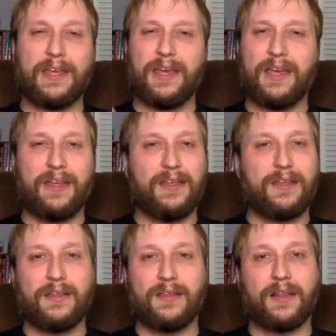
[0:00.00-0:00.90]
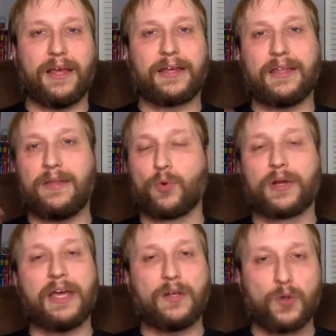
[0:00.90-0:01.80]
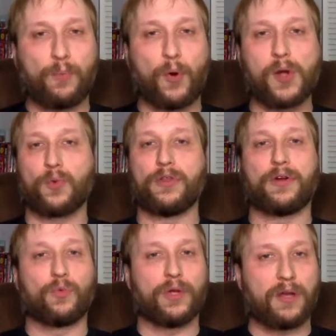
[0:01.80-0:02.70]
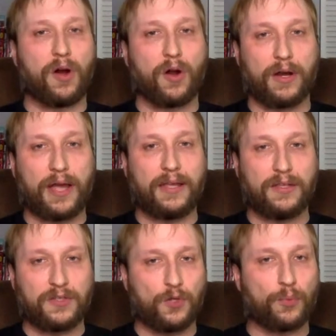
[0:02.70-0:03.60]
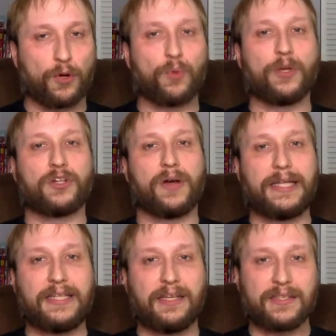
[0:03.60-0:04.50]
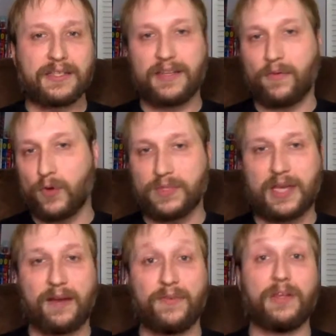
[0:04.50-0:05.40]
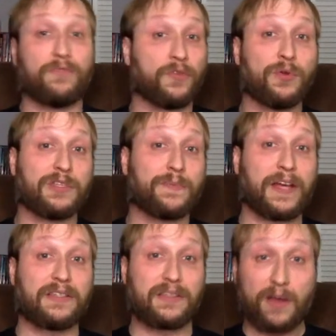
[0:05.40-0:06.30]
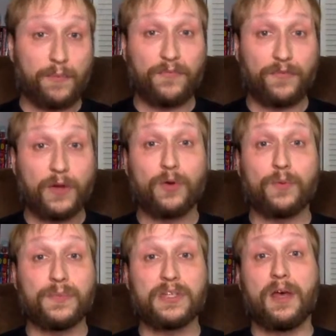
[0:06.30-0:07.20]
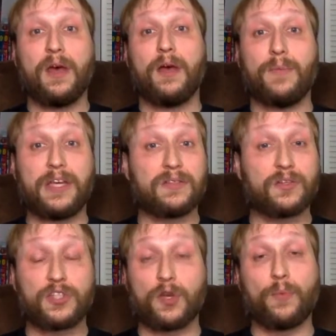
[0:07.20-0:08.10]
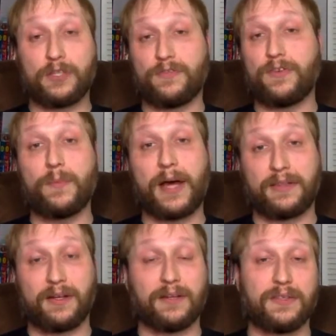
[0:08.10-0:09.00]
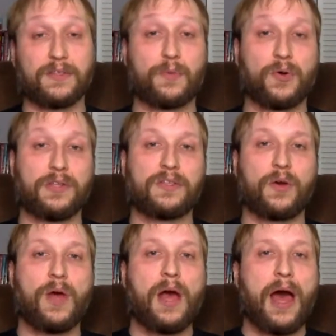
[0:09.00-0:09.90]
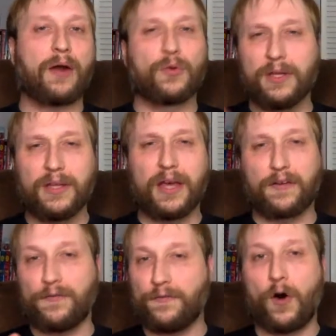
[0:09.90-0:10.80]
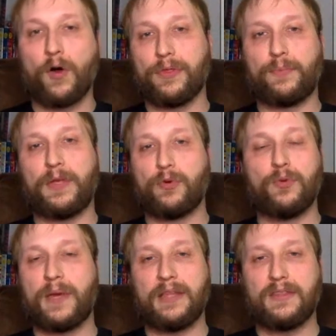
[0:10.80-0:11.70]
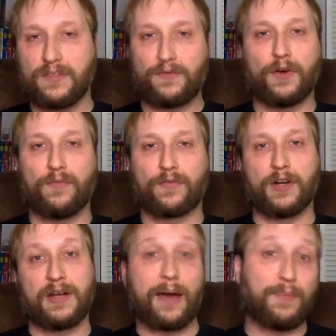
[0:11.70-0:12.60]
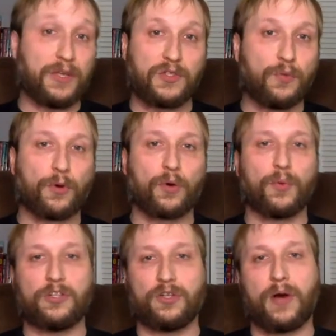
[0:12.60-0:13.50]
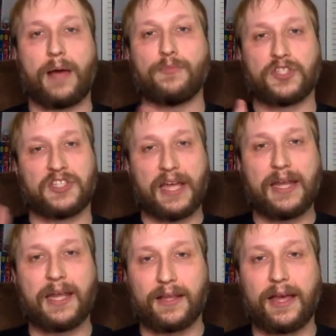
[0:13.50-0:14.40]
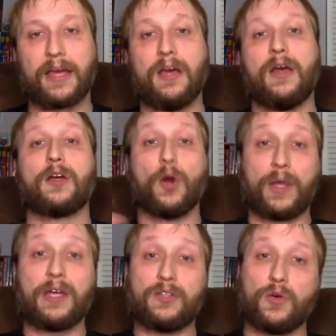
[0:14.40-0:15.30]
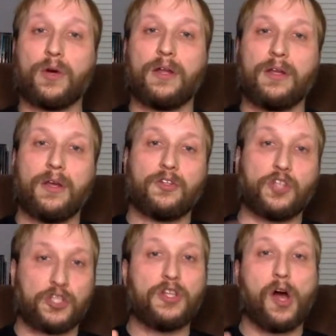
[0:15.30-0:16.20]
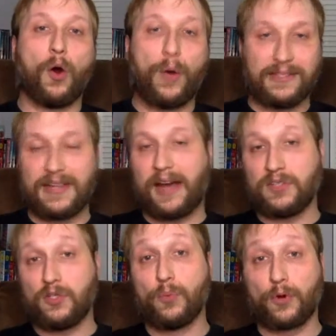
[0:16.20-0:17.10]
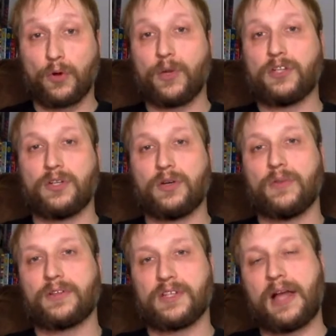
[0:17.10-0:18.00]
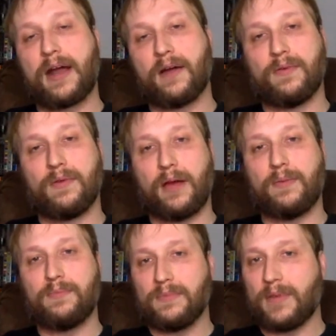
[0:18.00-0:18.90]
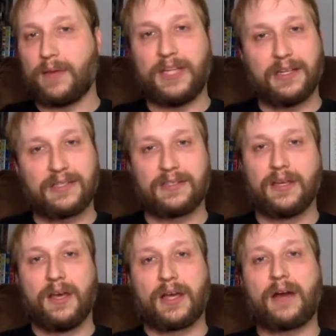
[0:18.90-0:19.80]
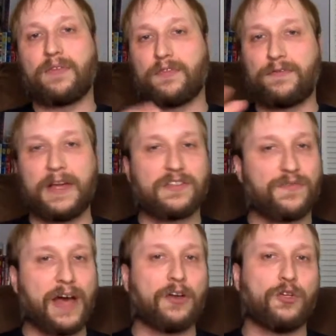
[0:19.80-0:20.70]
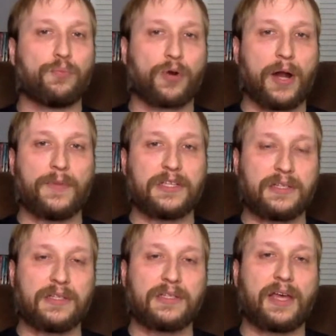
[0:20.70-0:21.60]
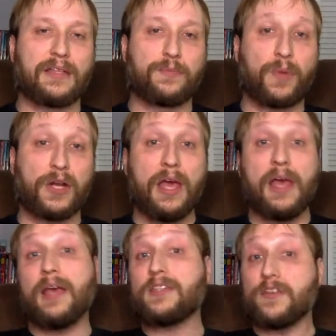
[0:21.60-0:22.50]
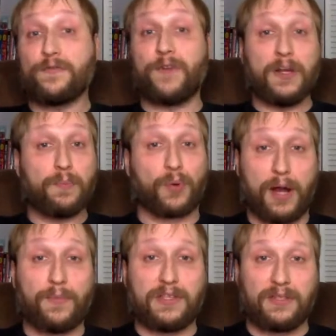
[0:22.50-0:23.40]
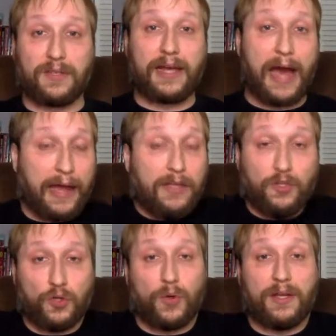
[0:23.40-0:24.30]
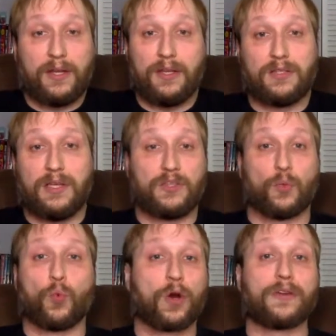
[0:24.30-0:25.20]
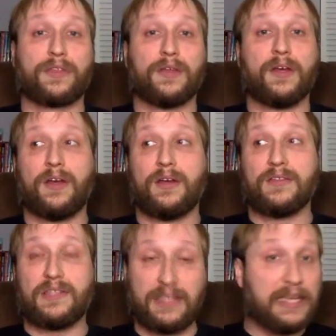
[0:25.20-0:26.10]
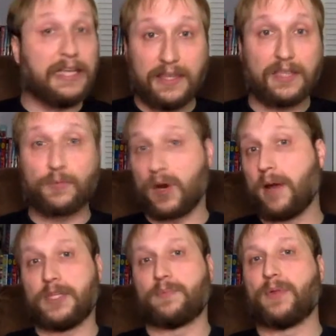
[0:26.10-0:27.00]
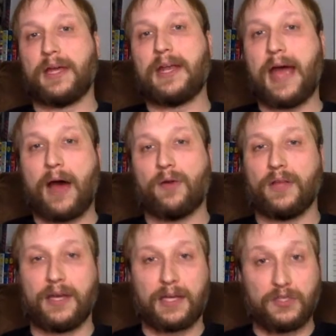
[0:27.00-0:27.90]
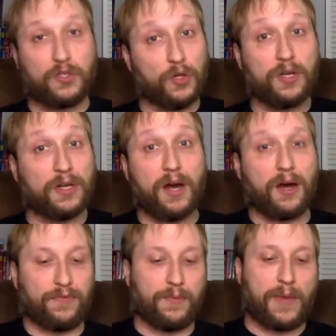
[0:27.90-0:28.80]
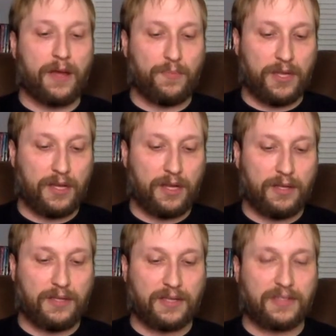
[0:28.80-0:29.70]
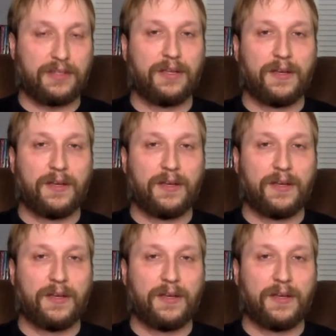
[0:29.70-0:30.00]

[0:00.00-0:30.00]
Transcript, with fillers: it, like it, we're getting to a point where there really aren't any super original ideas because everyone's kind of influenced by some films because there's so much film out there at this point. So I don't really like fault the people who made this film for it not being super original. I'm just stating like going into it, just know it's not super original. There's a lot of I I mean it's kind of a face value premise in a sense, but it's a fun premise. Like I enjoyed it. It's it's worth seeing this premise played out. Like it's good enough in my opinion. It doesn't,